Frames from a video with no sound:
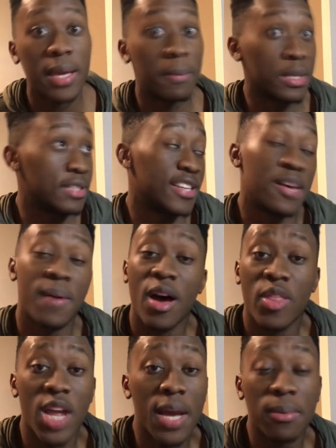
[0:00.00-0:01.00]
but somehow
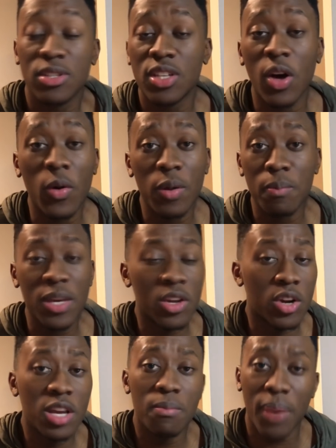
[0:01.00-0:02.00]
they're able to go and beat
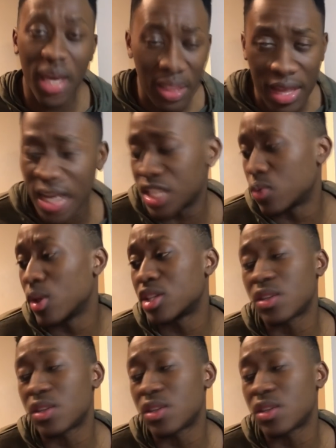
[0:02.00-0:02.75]
Green Bay last week.